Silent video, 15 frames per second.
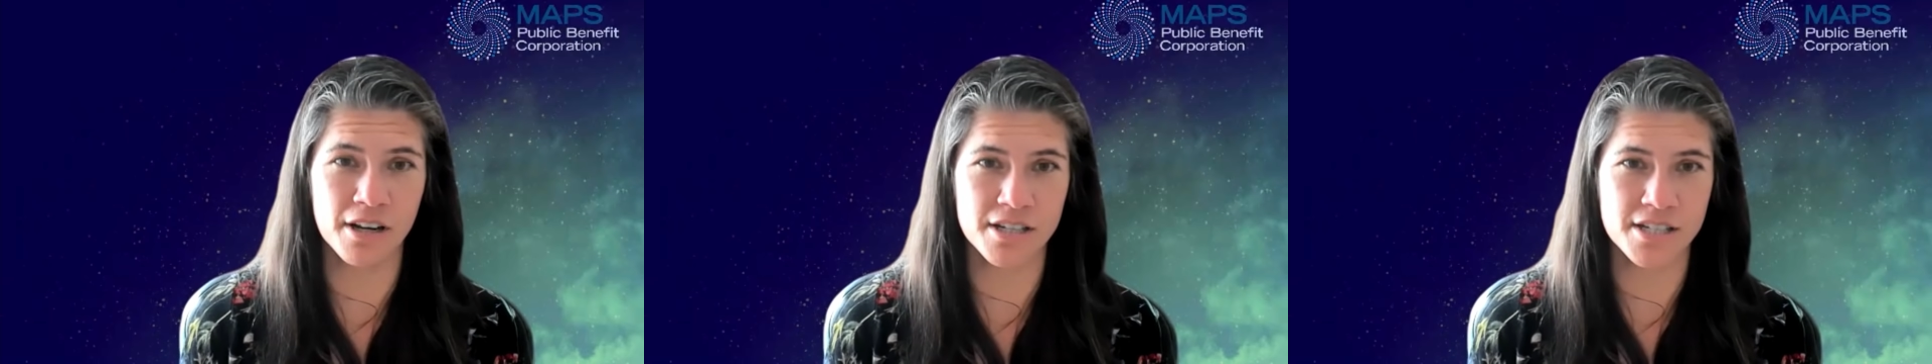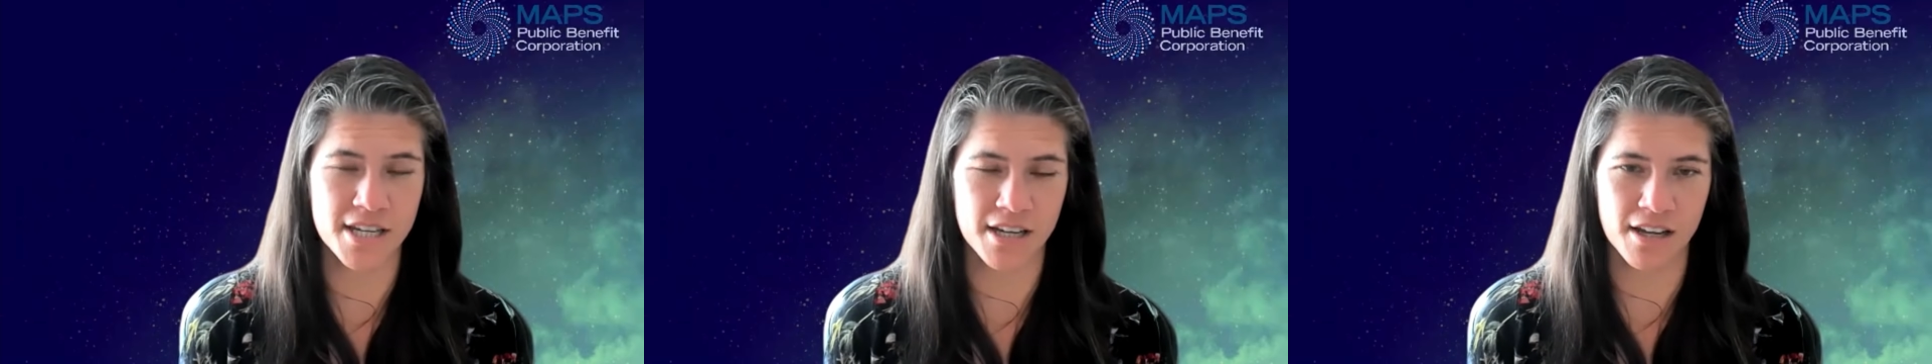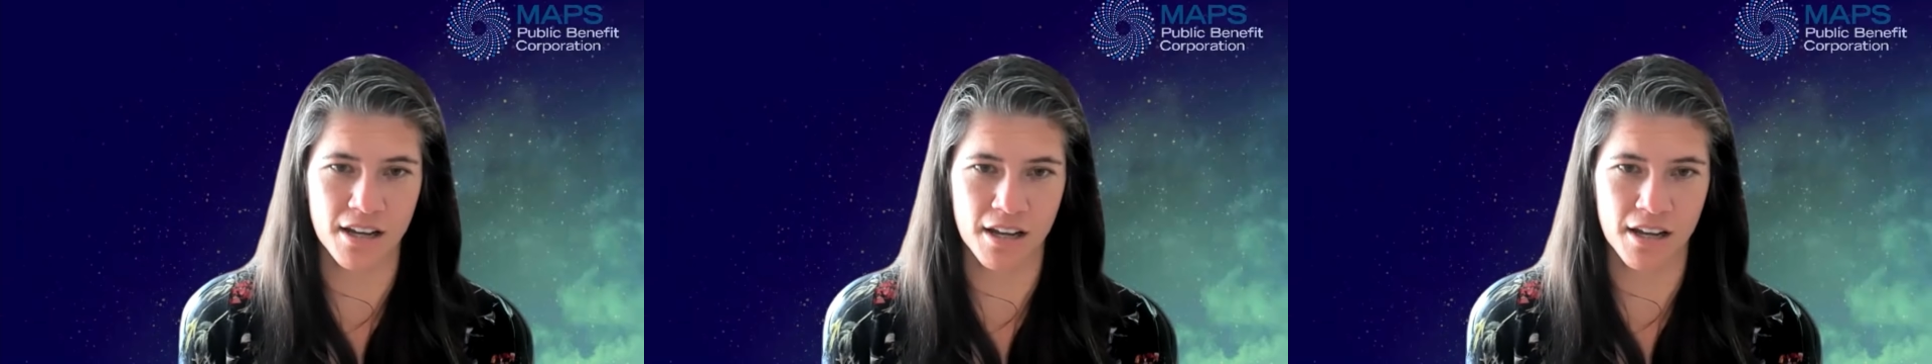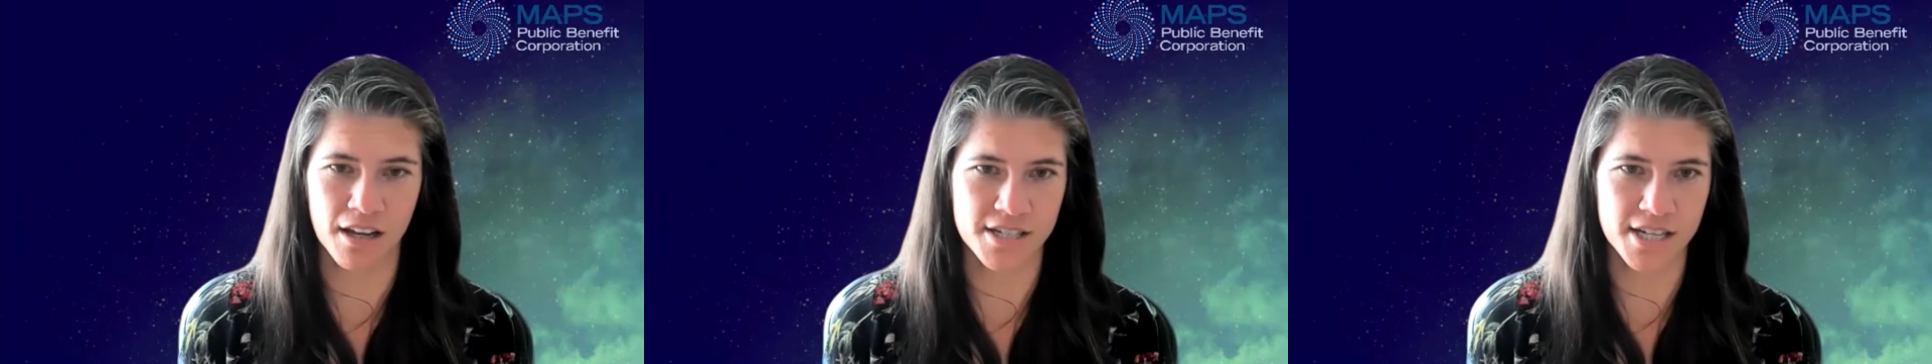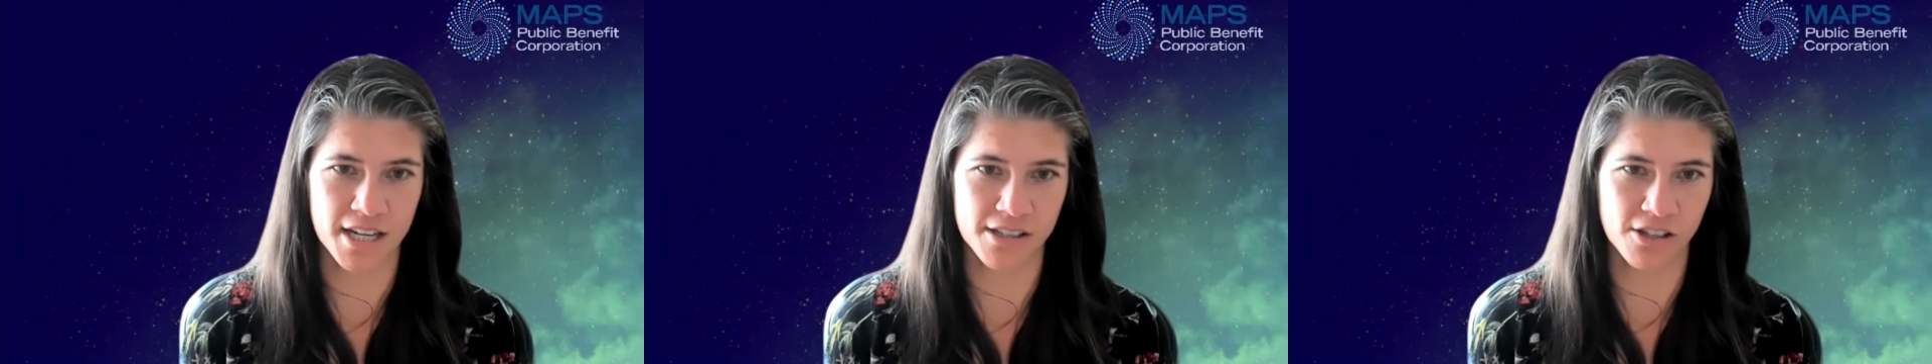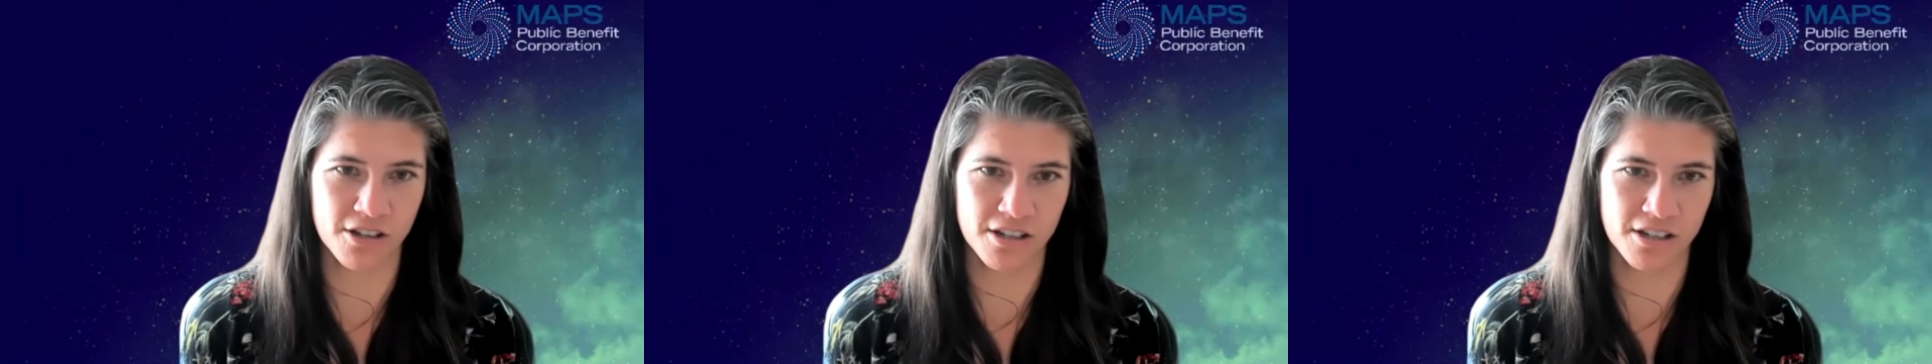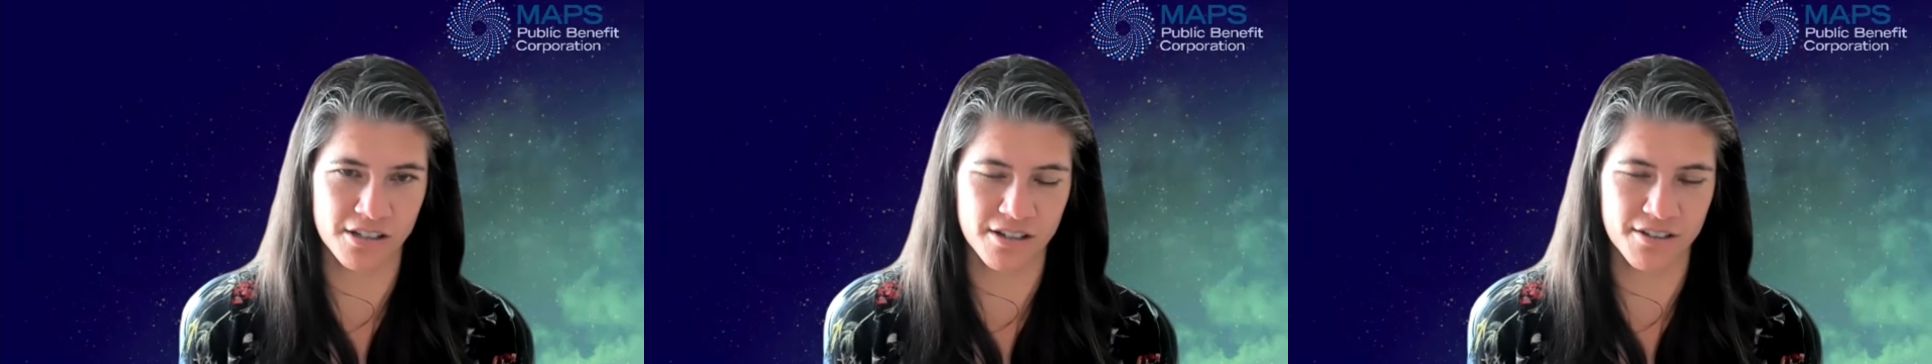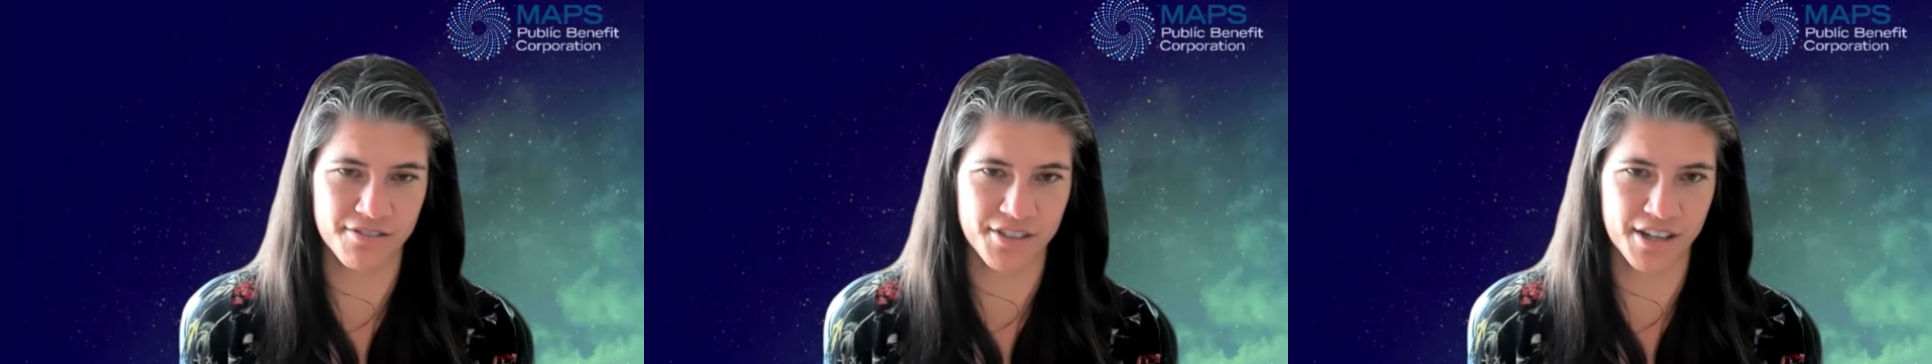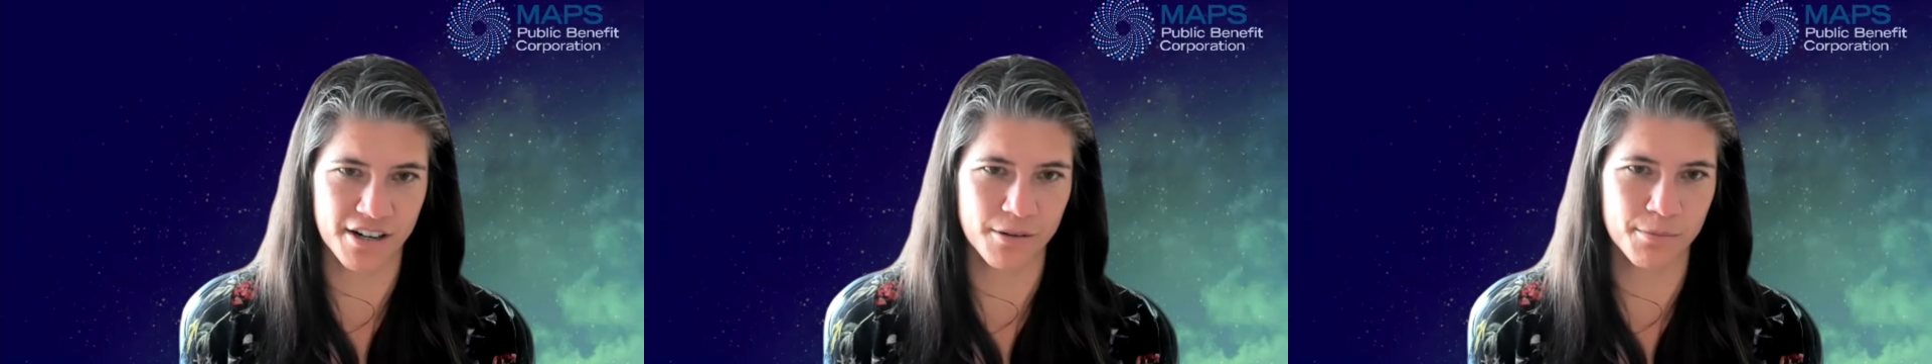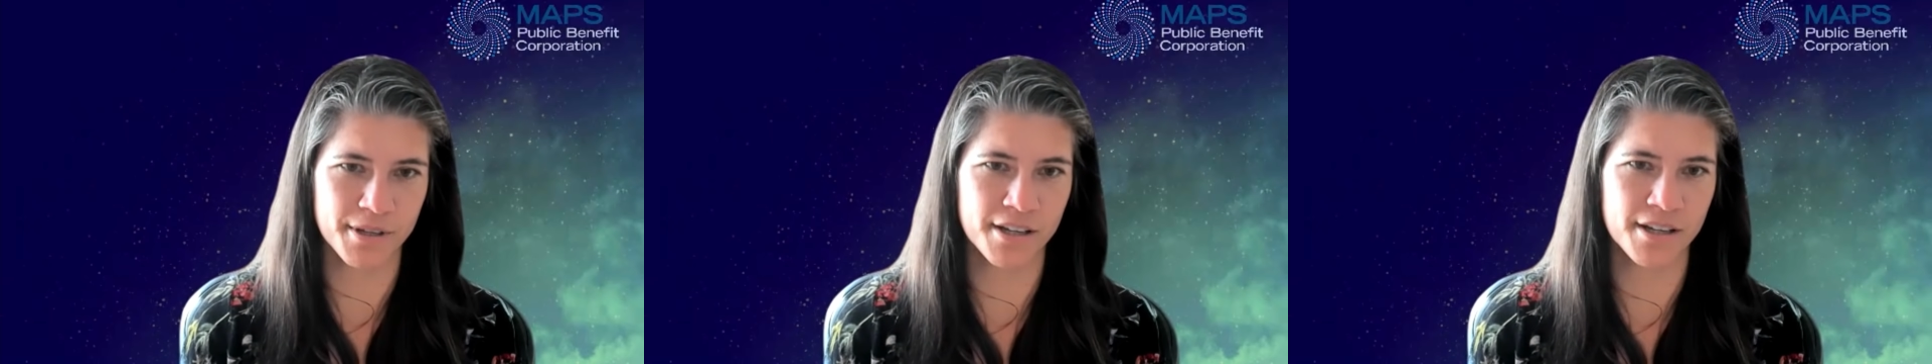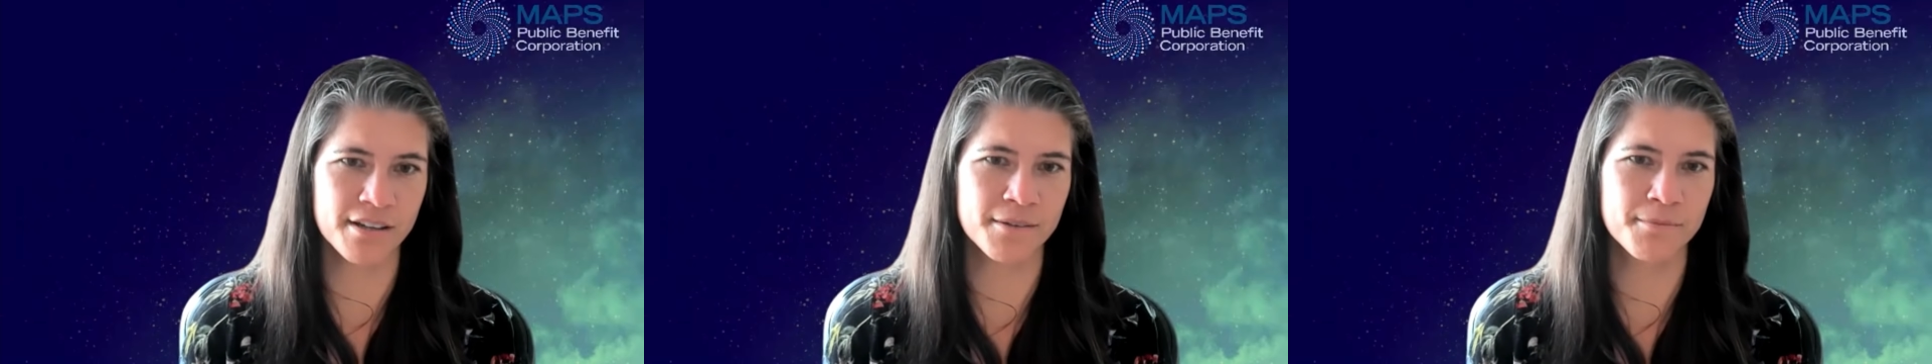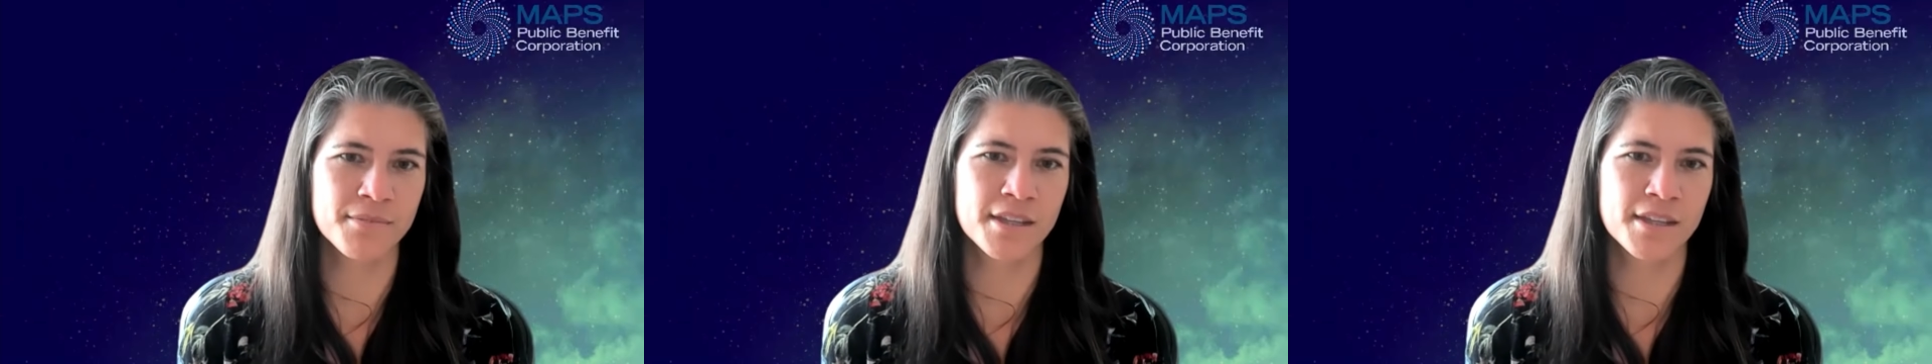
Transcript: day long of therapy.